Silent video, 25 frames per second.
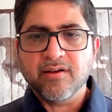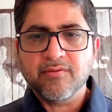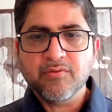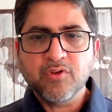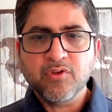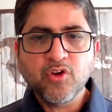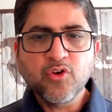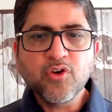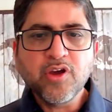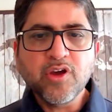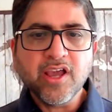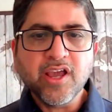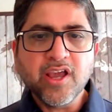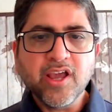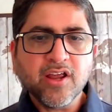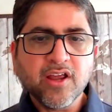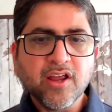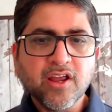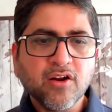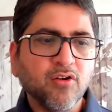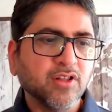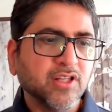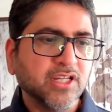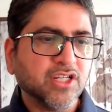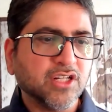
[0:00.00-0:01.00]
you hear
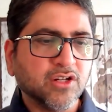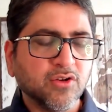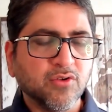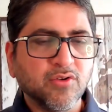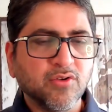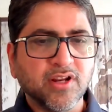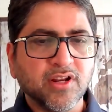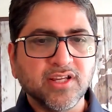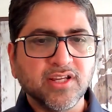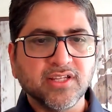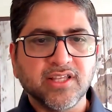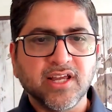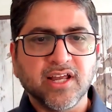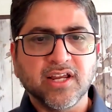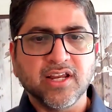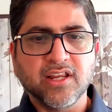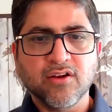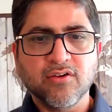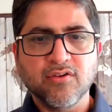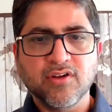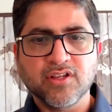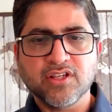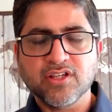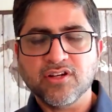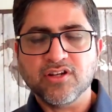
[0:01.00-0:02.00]
all these stories that,
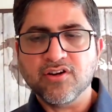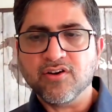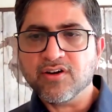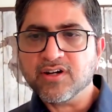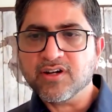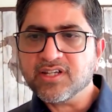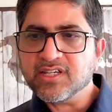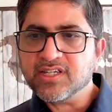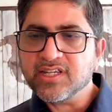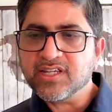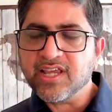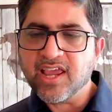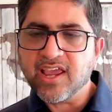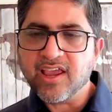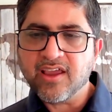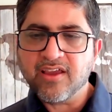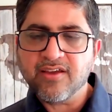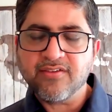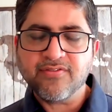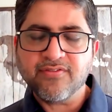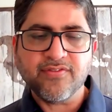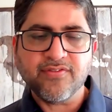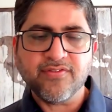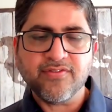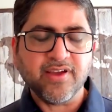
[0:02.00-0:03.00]
it's not
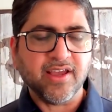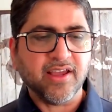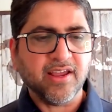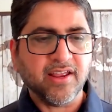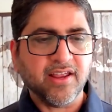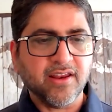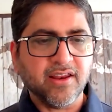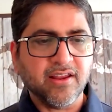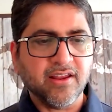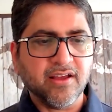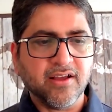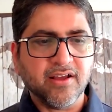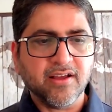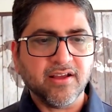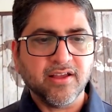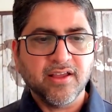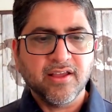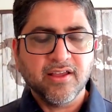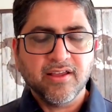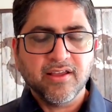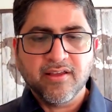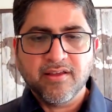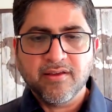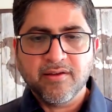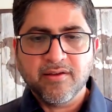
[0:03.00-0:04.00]
safe, and
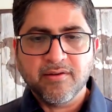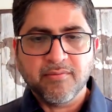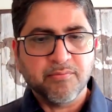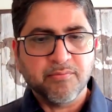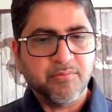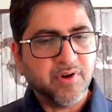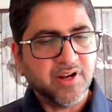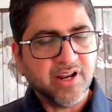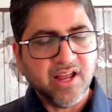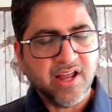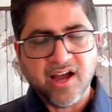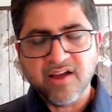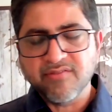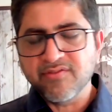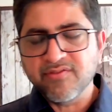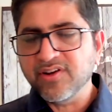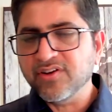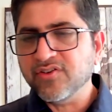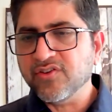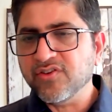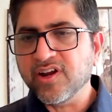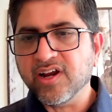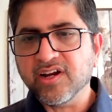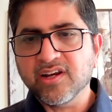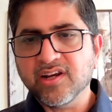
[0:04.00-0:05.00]
but I've
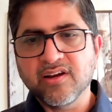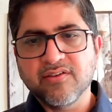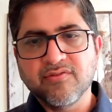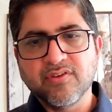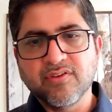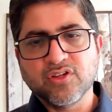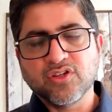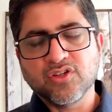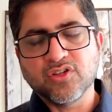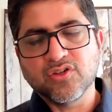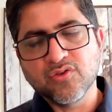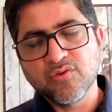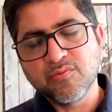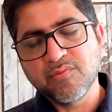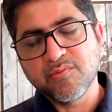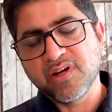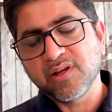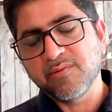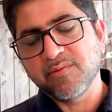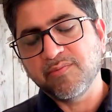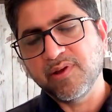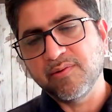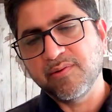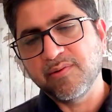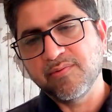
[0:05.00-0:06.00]
interacted with so
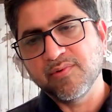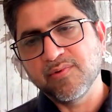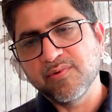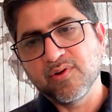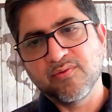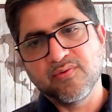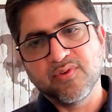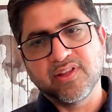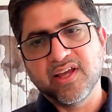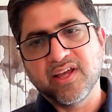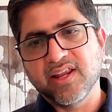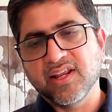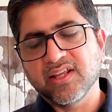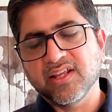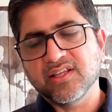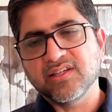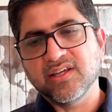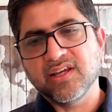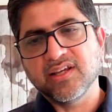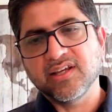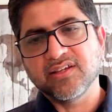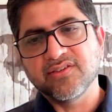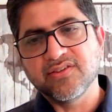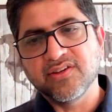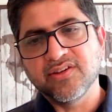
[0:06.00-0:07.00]
many people over there.
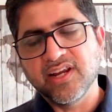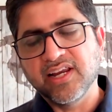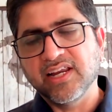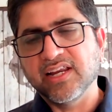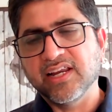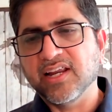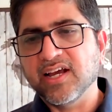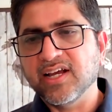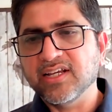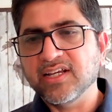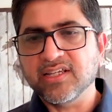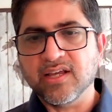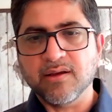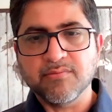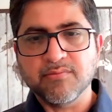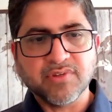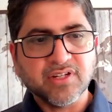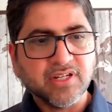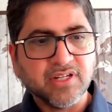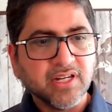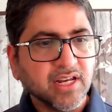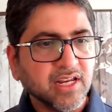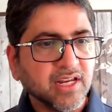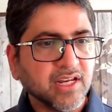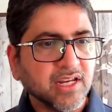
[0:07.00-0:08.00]
It's really nice. I'm
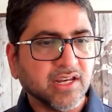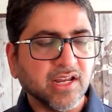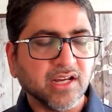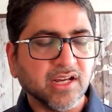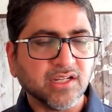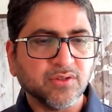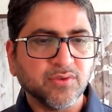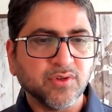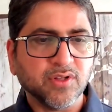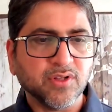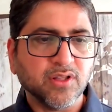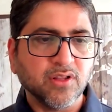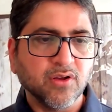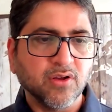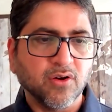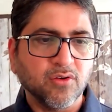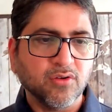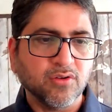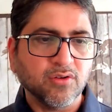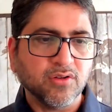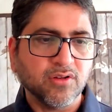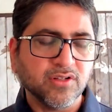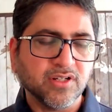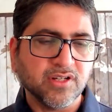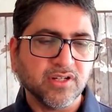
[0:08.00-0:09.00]
still in touch with
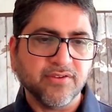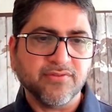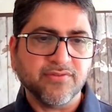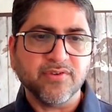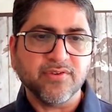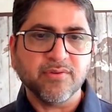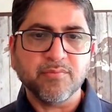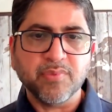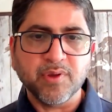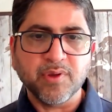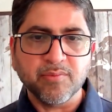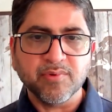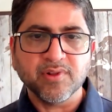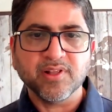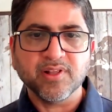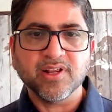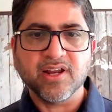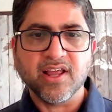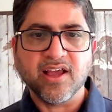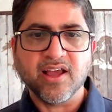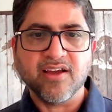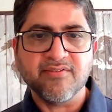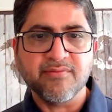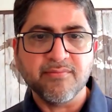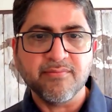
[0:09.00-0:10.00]
all those different people
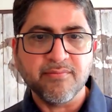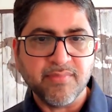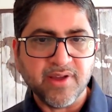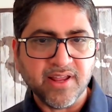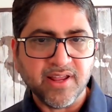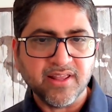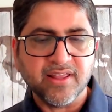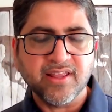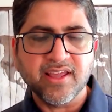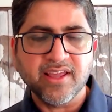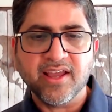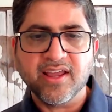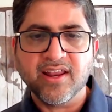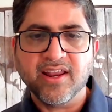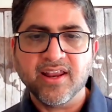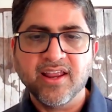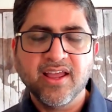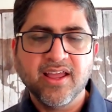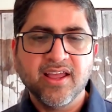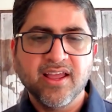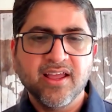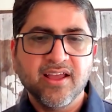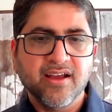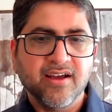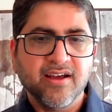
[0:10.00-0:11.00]
that I have met there.
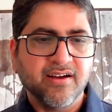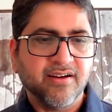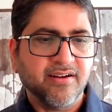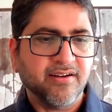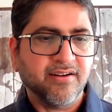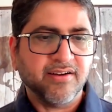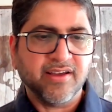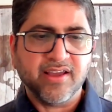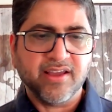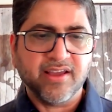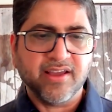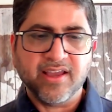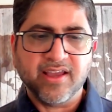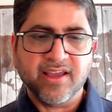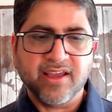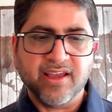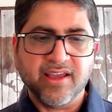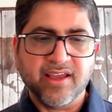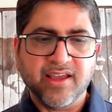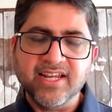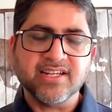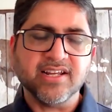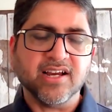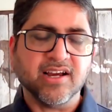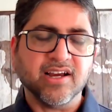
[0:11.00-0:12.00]
And
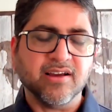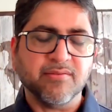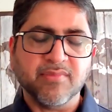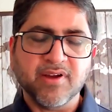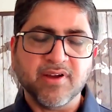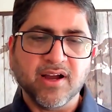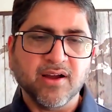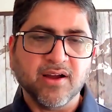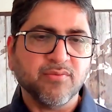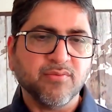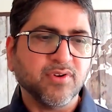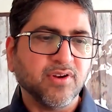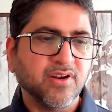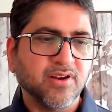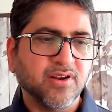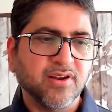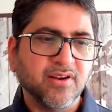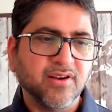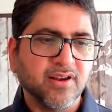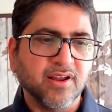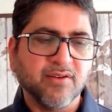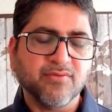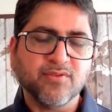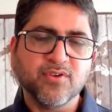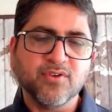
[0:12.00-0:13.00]
anytime I would
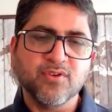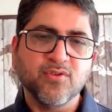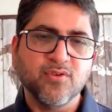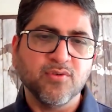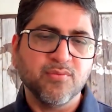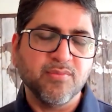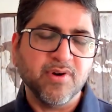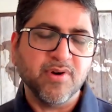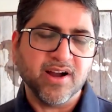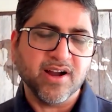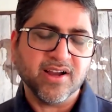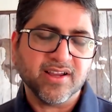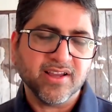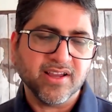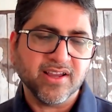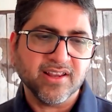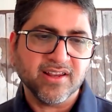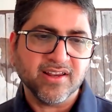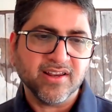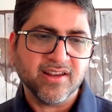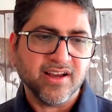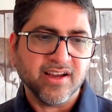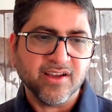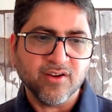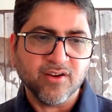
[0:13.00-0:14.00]
love to go back.
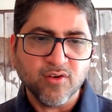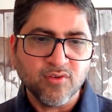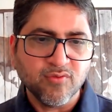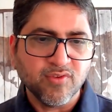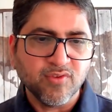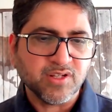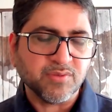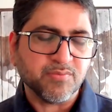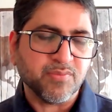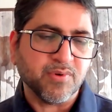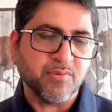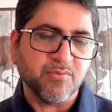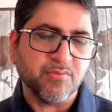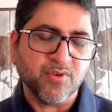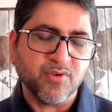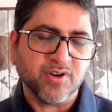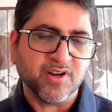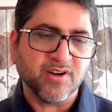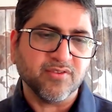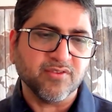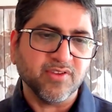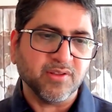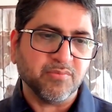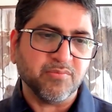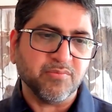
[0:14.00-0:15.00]
And I always
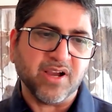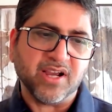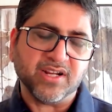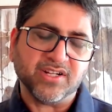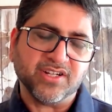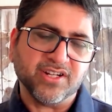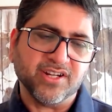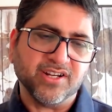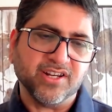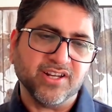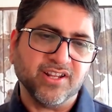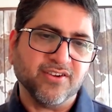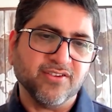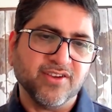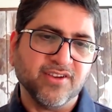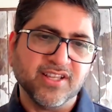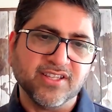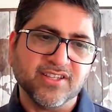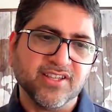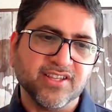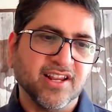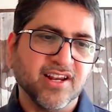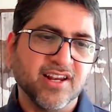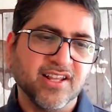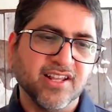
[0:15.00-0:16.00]
promote it with passion.
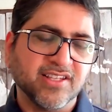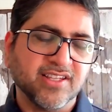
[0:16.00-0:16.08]
Israel